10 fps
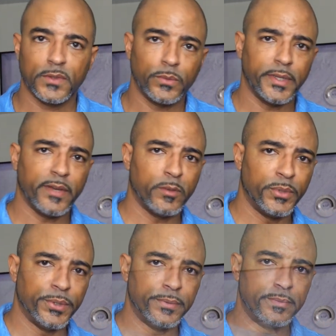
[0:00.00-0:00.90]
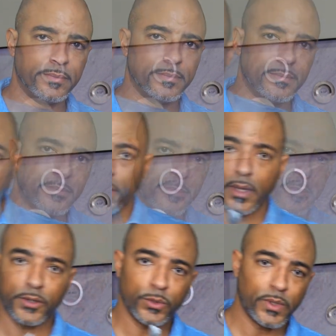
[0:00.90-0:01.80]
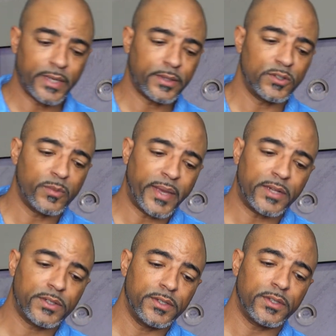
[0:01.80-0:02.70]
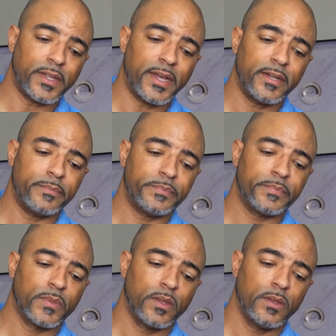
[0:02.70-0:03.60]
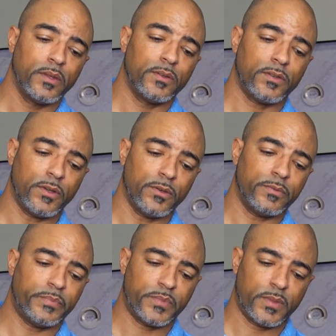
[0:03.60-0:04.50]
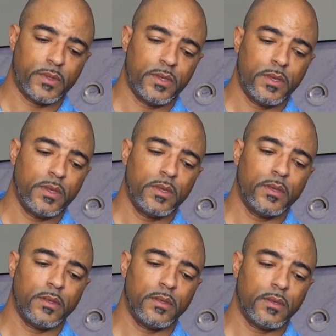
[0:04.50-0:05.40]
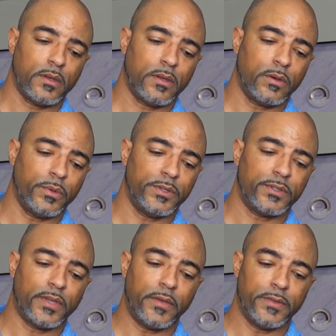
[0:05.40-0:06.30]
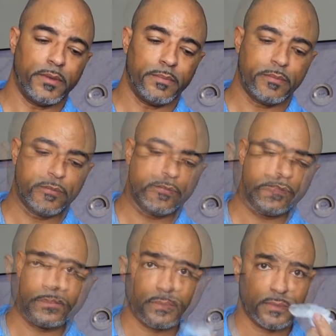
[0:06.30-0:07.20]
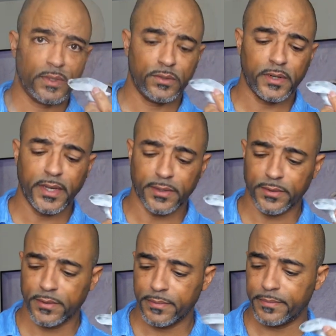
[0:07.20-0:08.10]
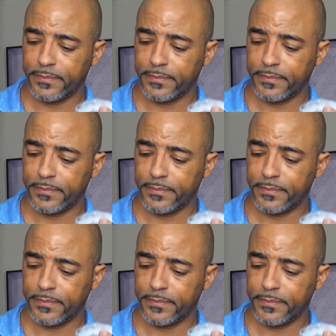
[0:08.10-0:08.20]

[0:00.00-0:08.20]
We have a boot. I do like these spatulas a lot, so I always save them. These are nice.